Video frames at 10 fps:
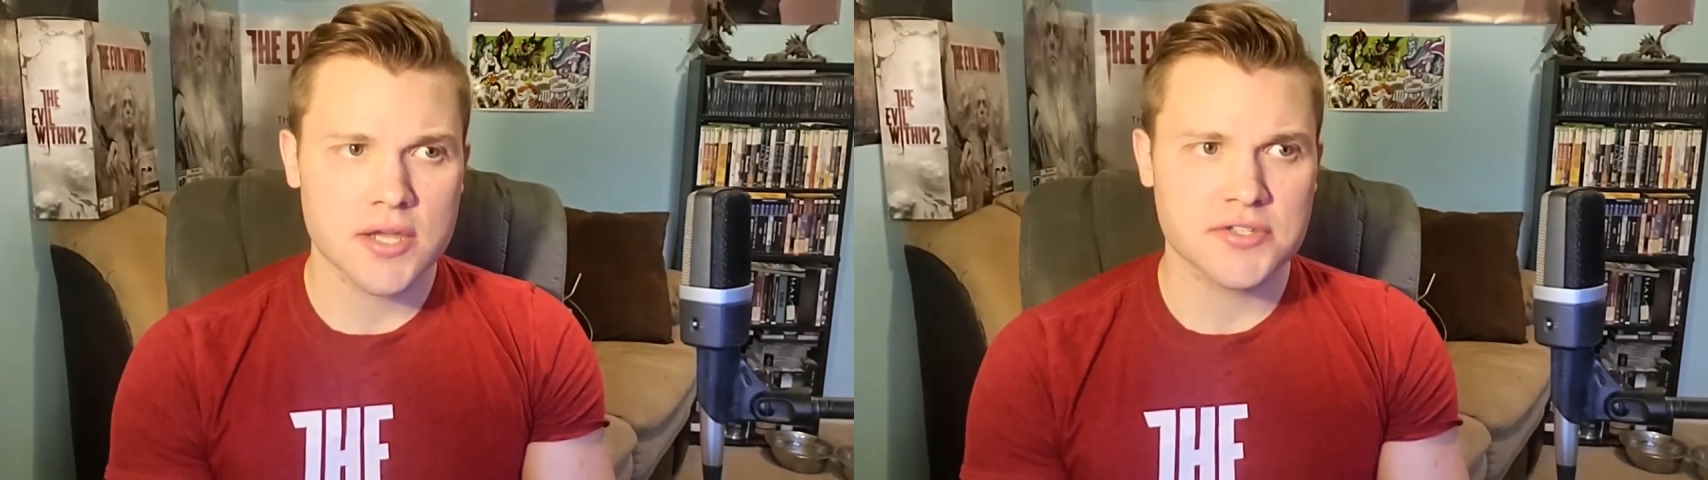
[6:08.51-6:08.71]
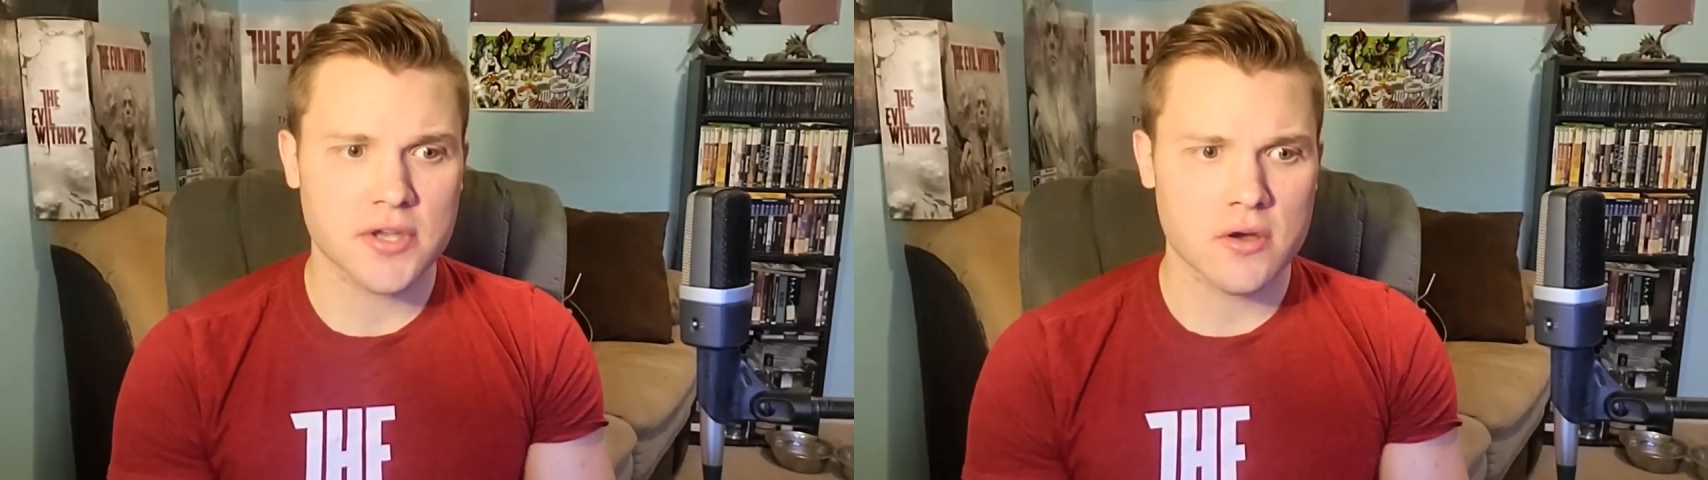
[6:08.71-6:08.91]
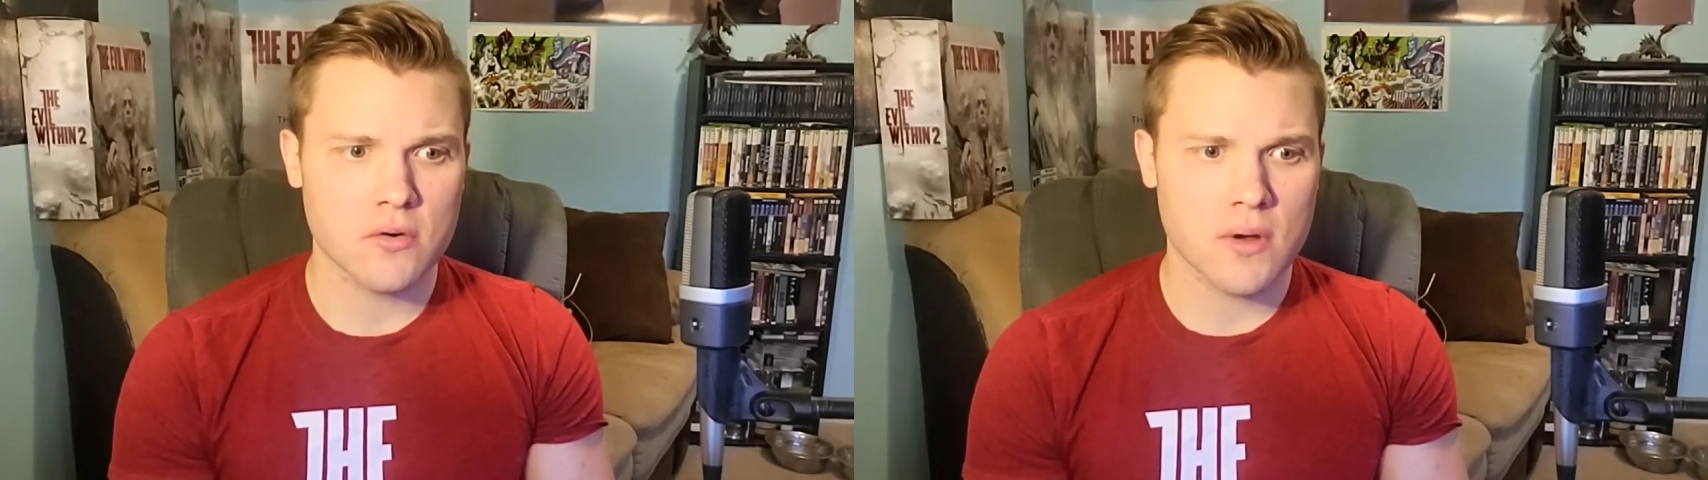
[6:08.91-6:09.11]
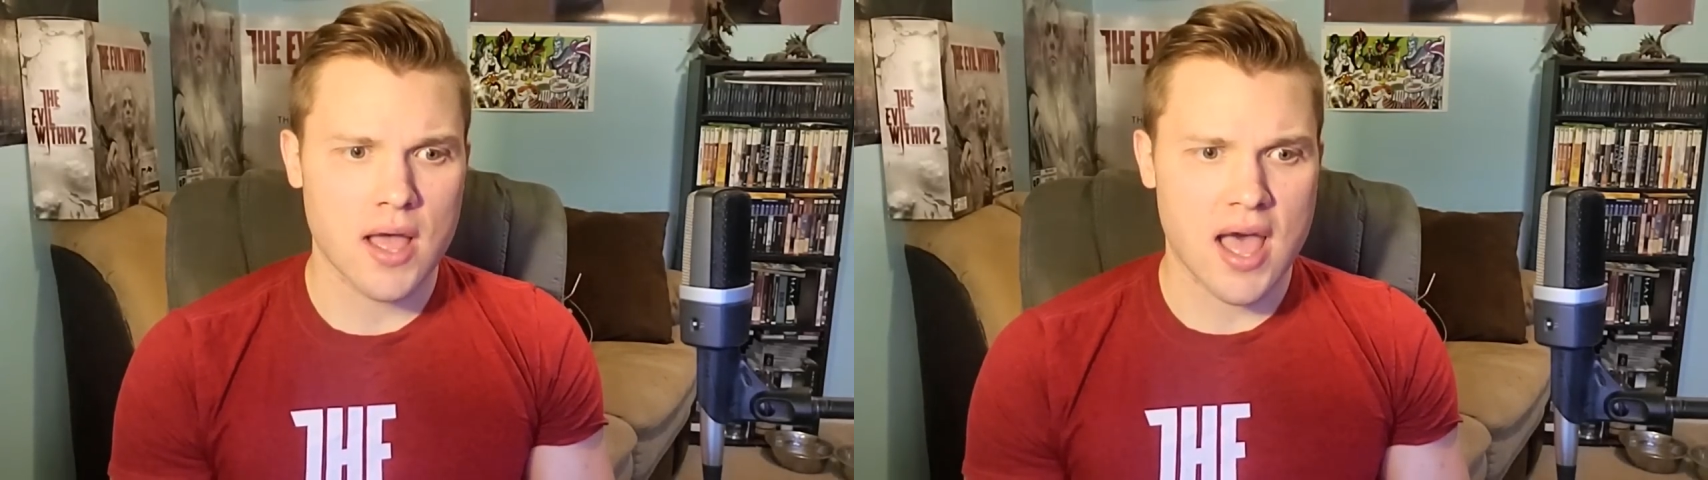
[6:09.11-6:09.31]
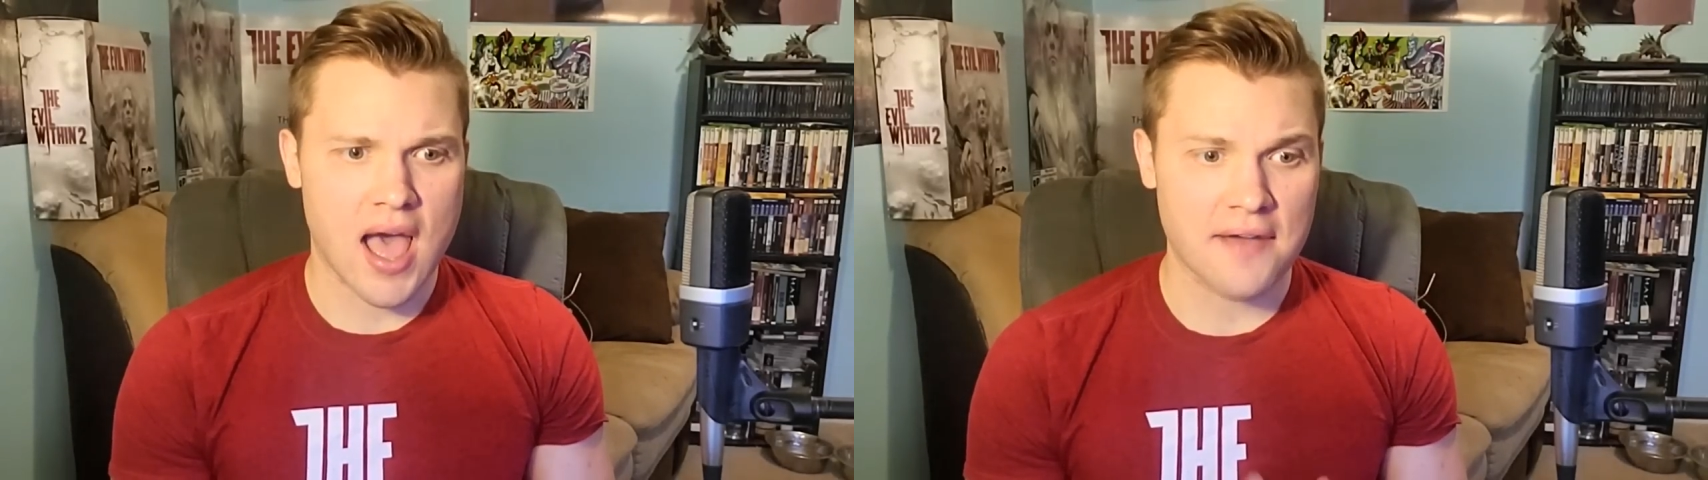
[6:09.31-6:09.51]
So
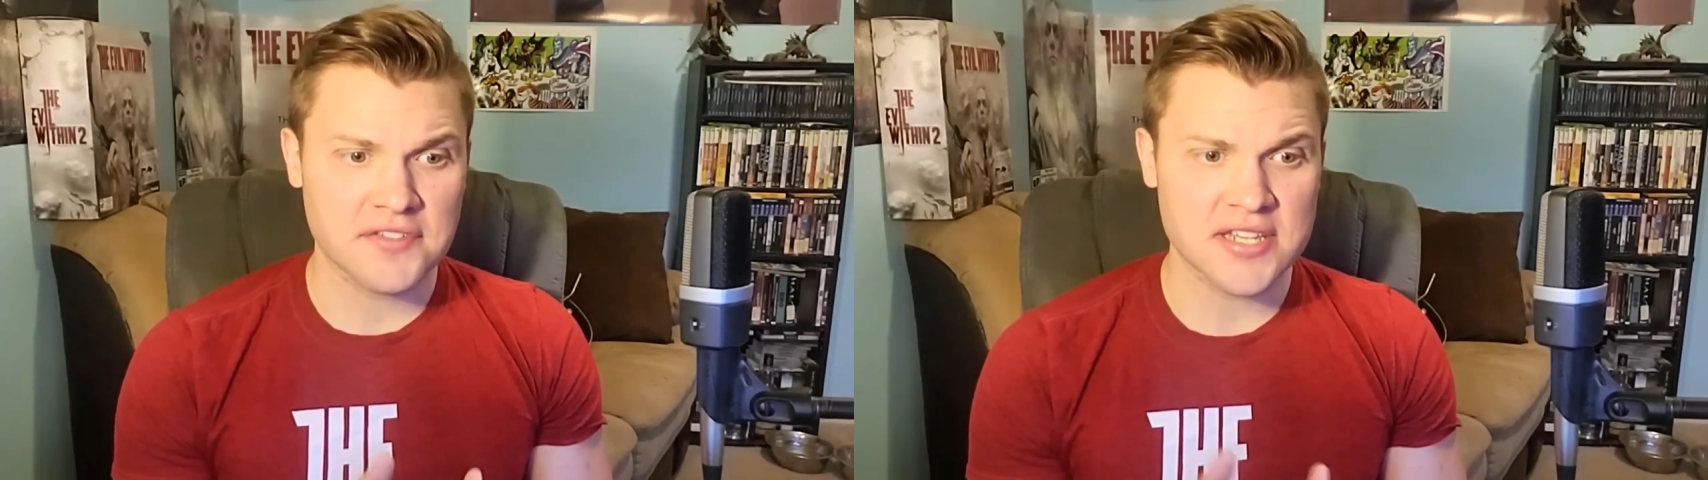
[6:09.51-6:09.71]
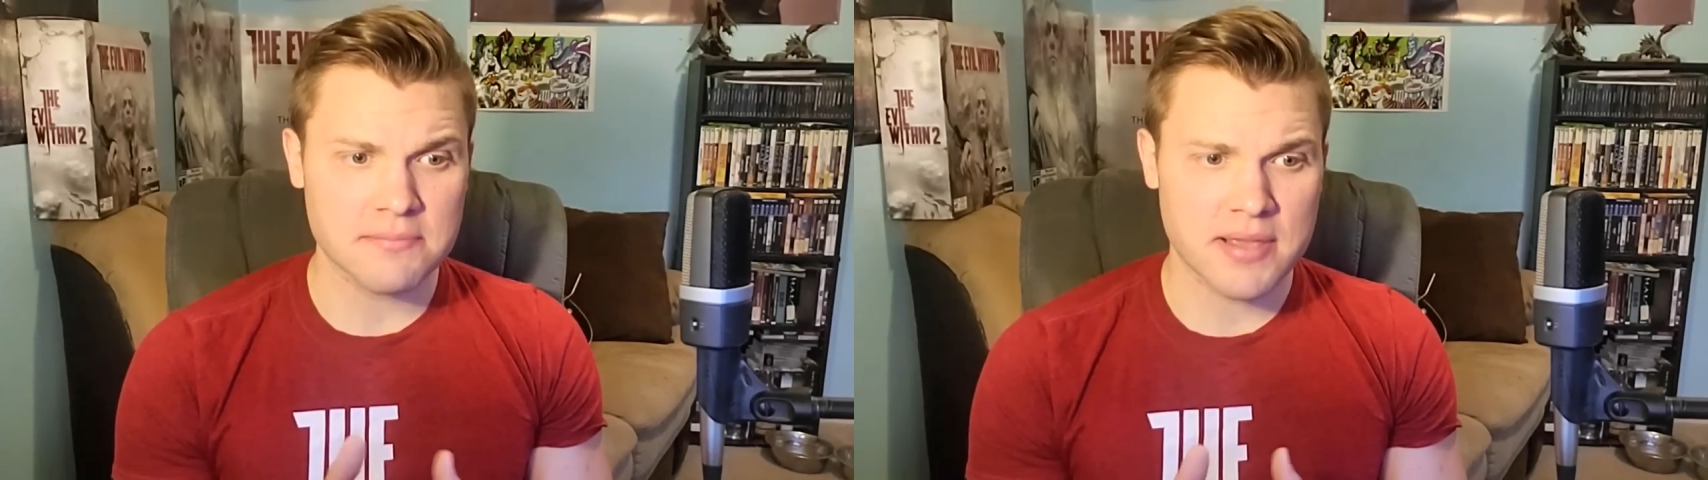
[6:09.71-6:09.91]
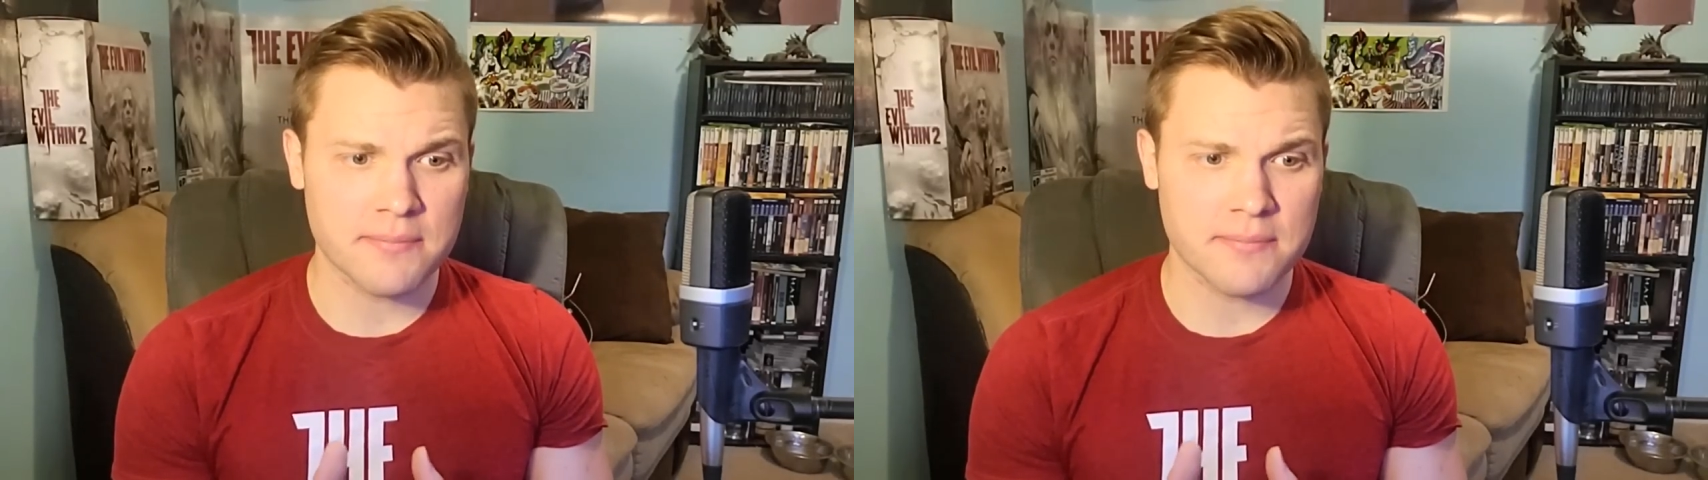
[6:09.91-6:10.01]
I've seen